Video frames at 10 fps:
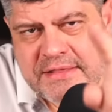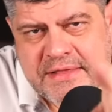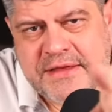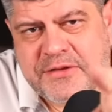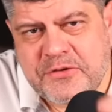
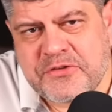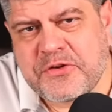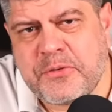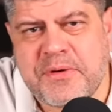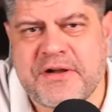Thank you
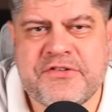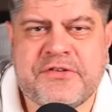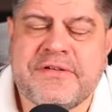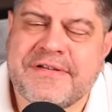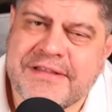so much.
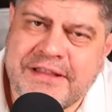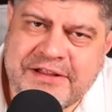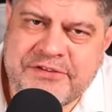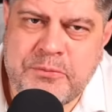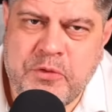
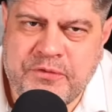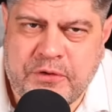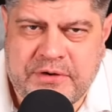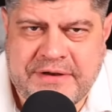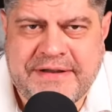Let's move
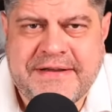on.